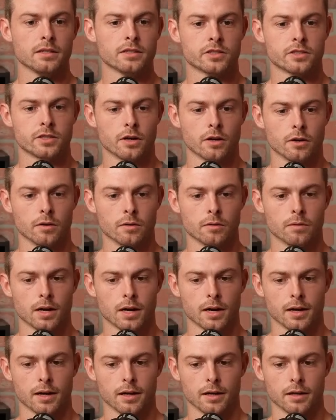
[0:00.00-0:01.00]
So
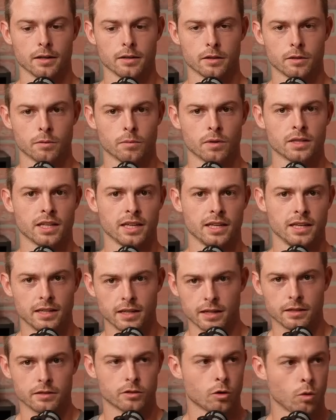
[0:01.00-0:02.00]
the one that he
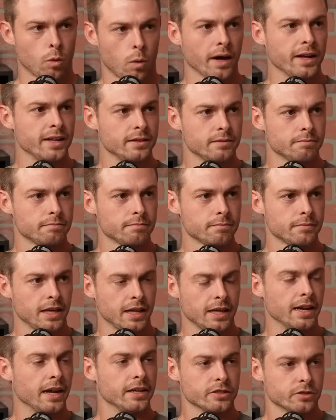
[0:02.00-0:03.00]
didn't quite
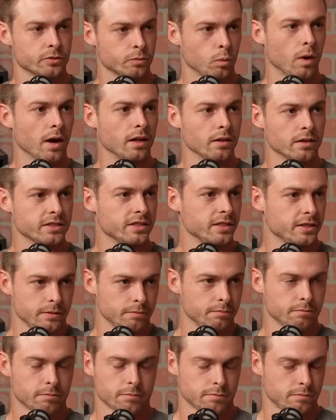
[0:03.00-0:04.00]
hit as well as
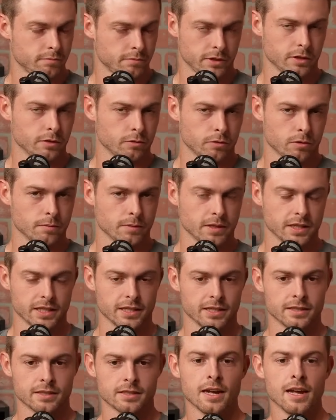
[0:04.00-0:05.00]
he normally
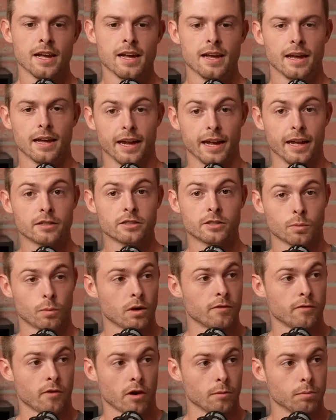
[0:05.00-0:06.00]
does, and it hits
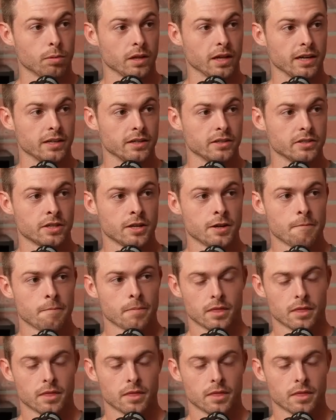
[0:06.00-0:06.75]
one of our players.